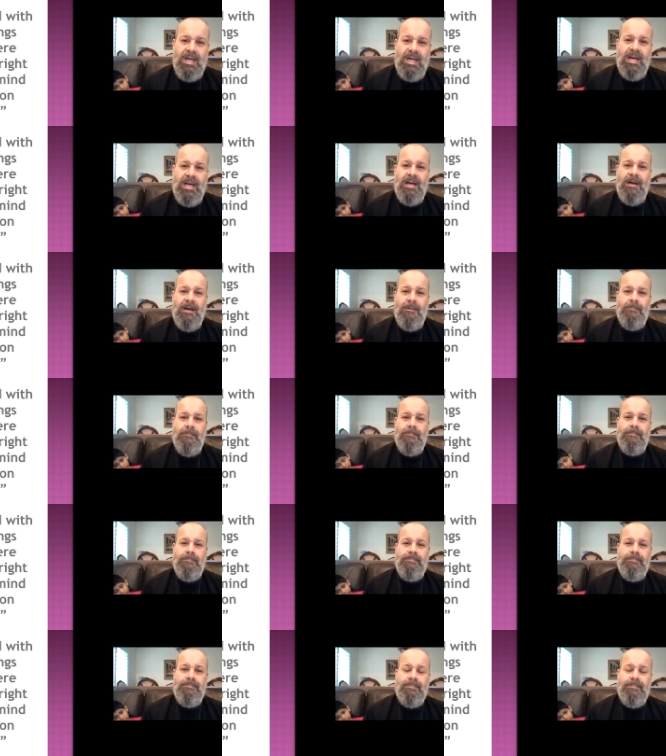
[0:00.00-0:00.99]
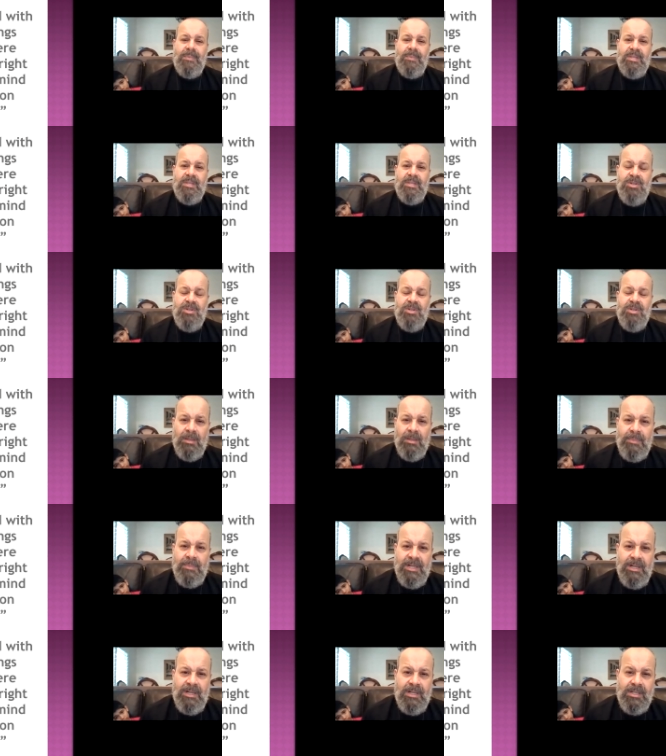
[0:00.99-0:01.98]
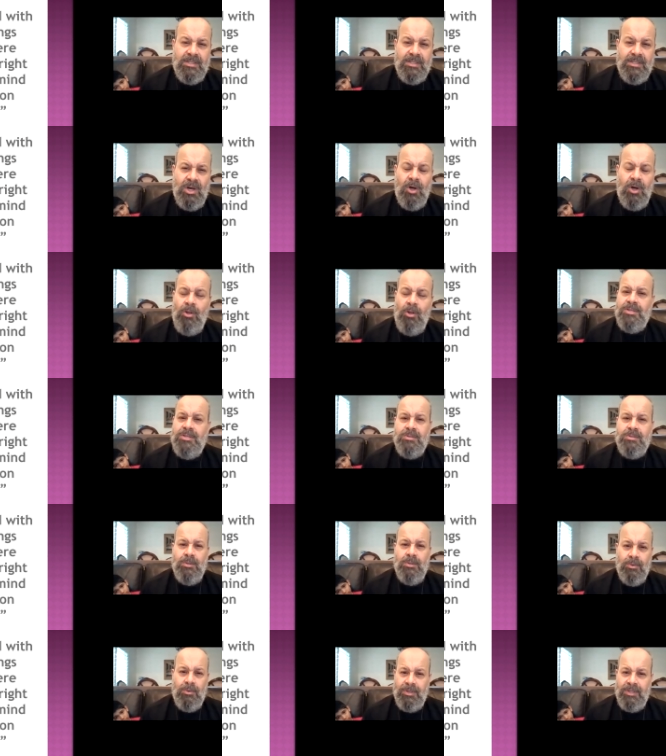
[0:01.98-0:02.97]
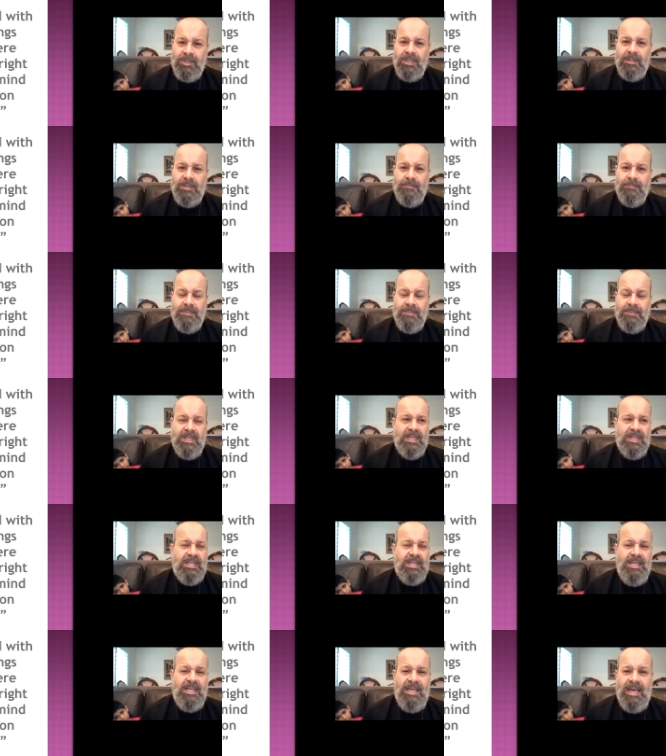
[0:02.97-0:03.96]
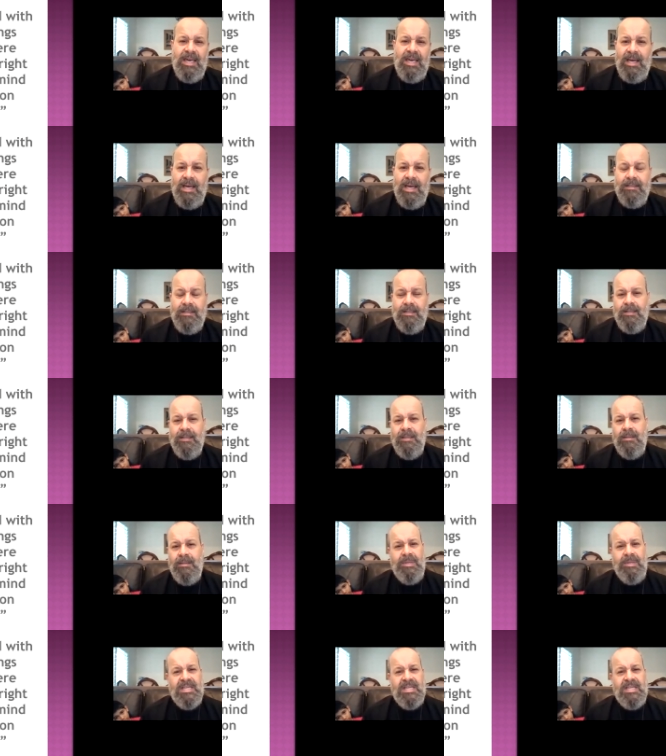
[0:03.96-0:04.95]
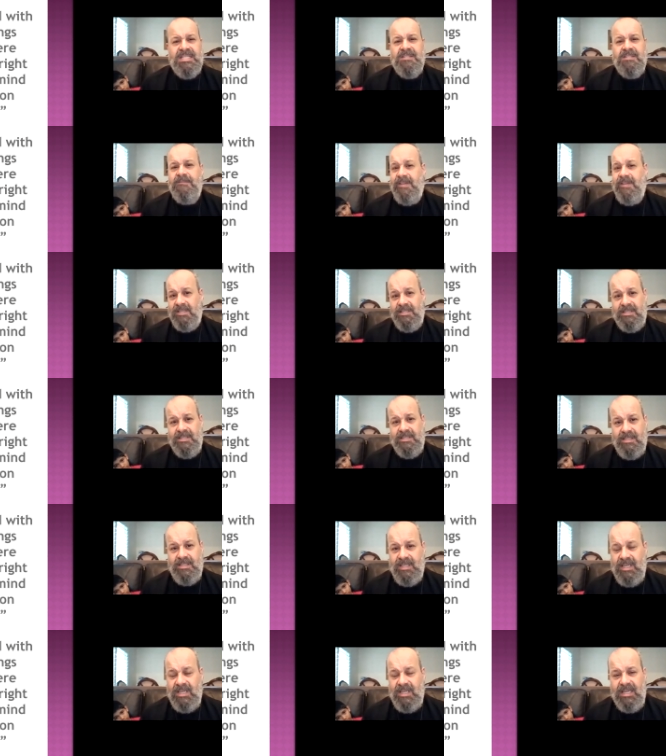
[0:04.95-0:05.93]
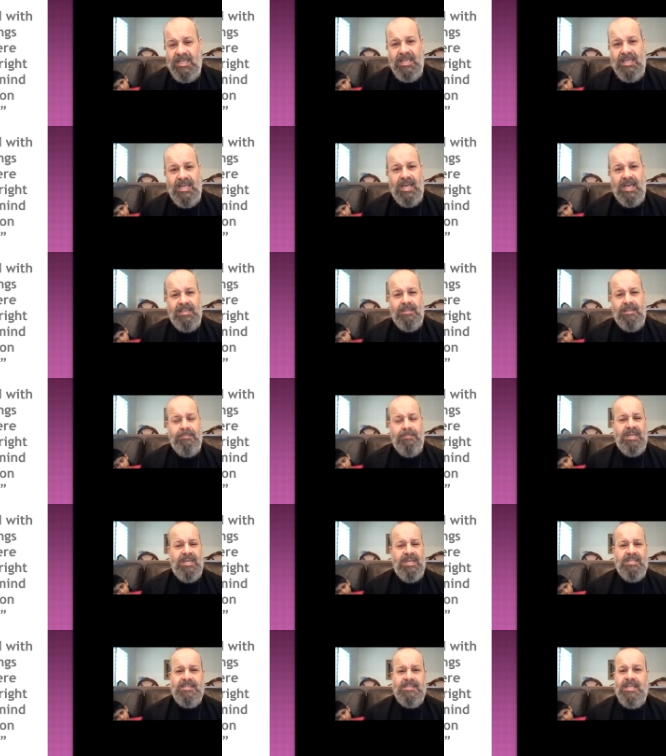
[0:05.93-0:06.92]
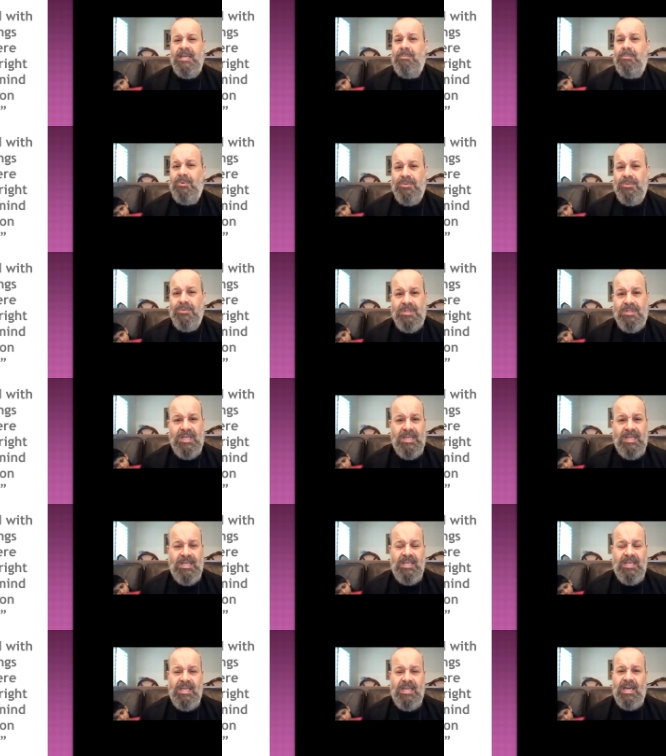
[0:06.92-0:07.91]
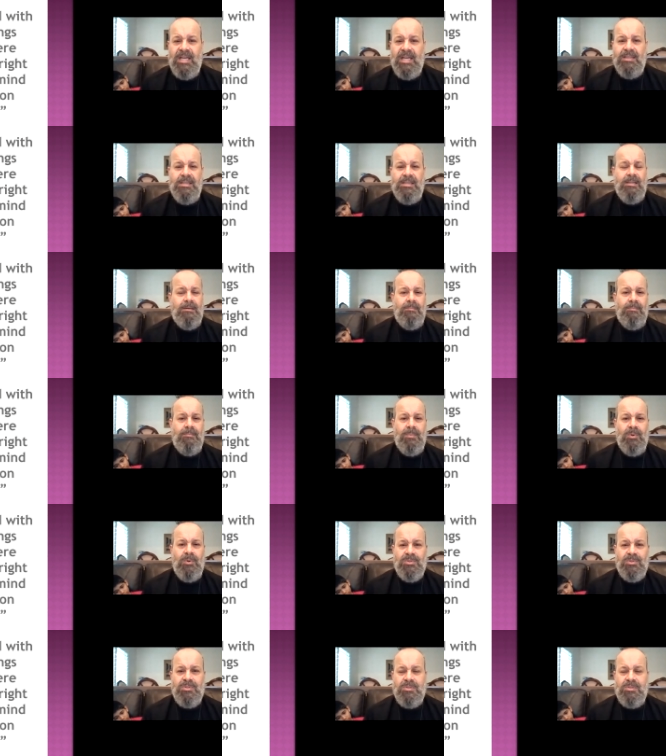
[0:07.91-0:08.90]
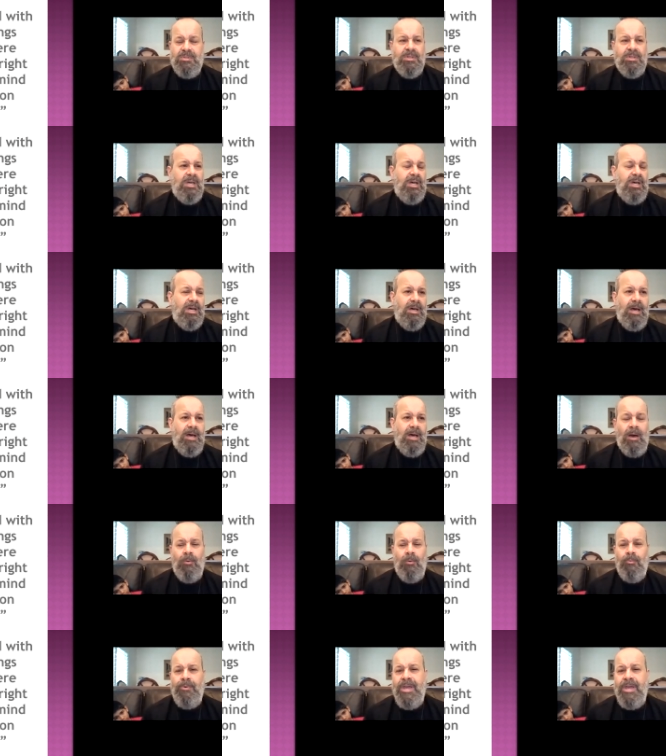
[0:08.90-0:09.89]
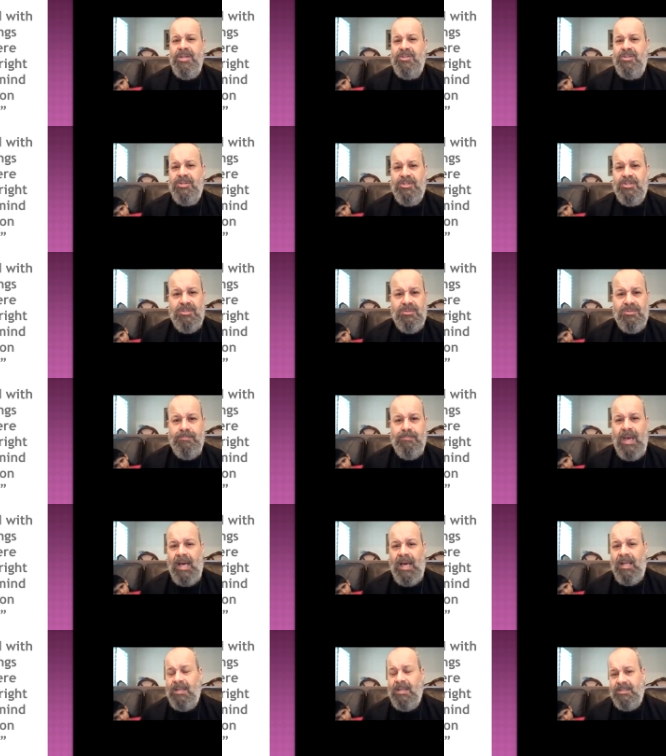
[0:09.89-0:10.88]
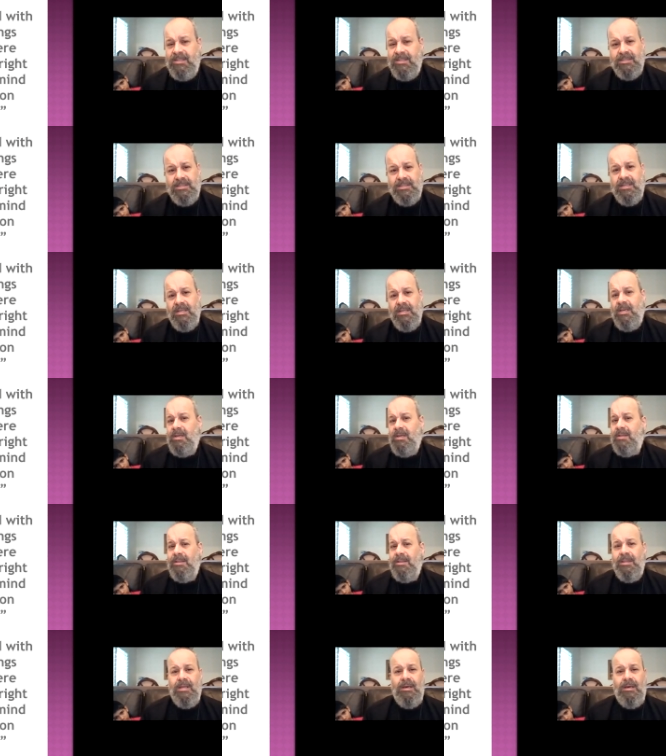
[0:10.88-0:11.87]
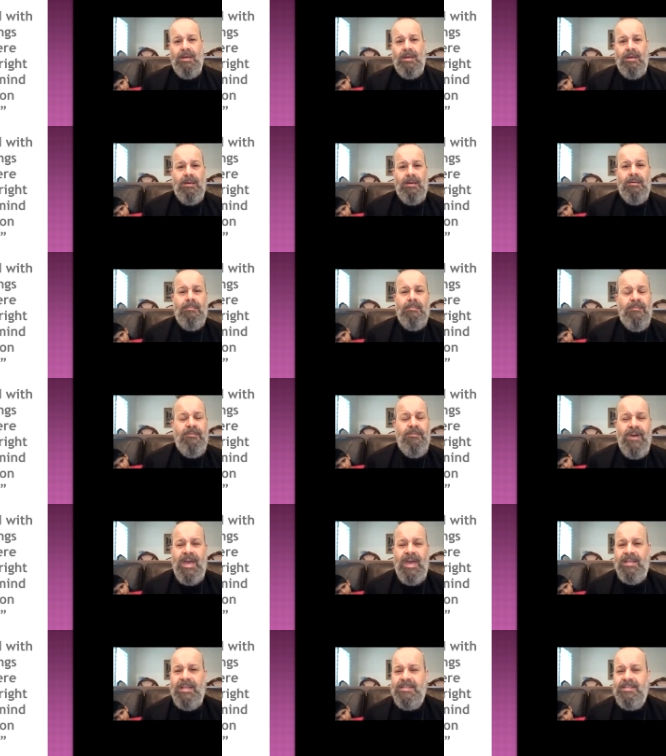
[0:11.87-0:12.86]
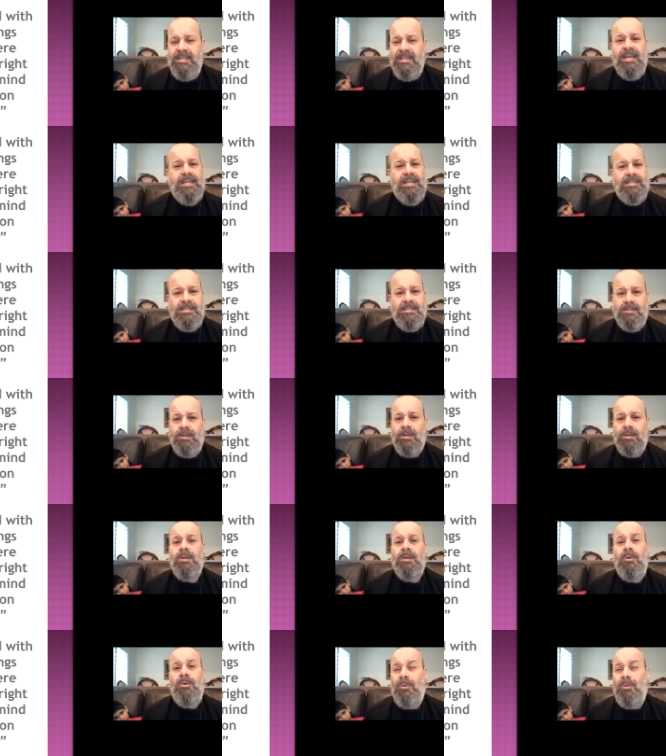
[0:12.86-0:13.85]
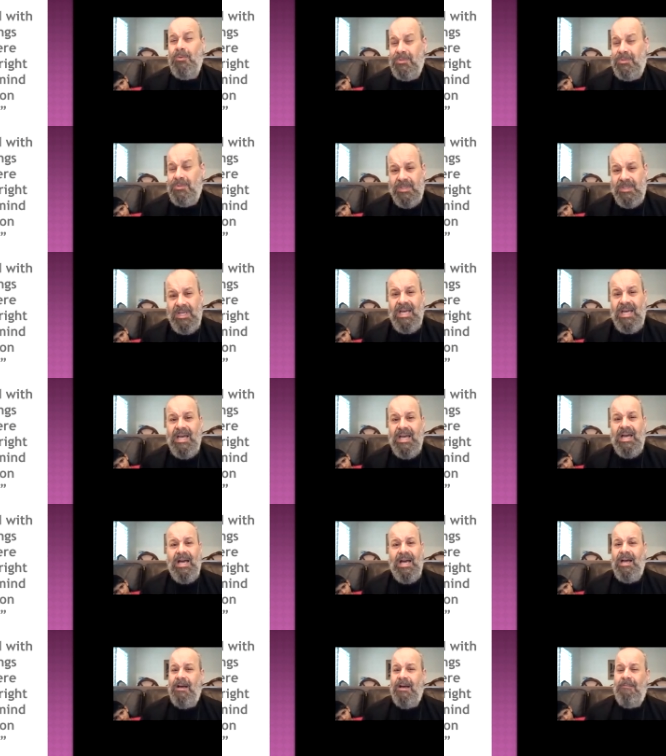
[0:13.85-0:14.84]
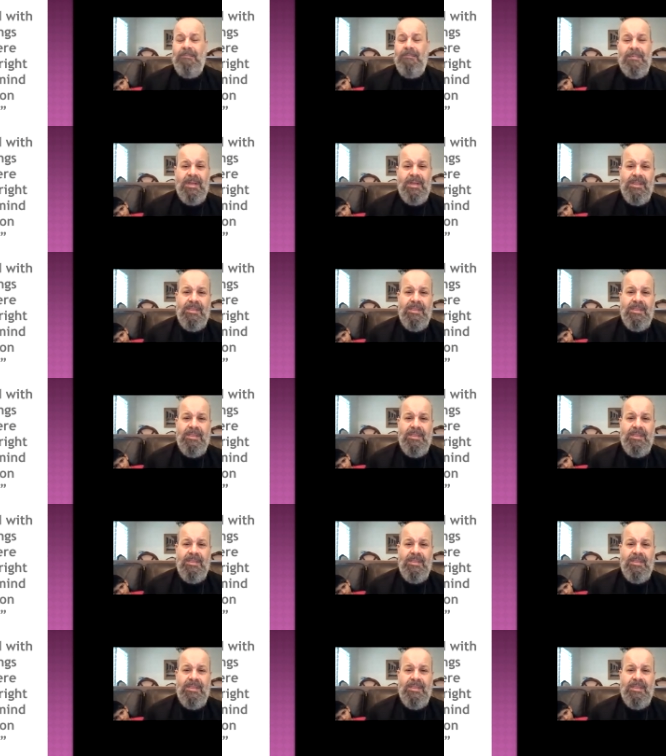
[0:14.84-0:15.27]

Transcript: Um, Solomon, in all his glory, he had the biggest feasts, he had the biggest tables, he had the most uh, outrageous palaces, the fanciest clothes, um,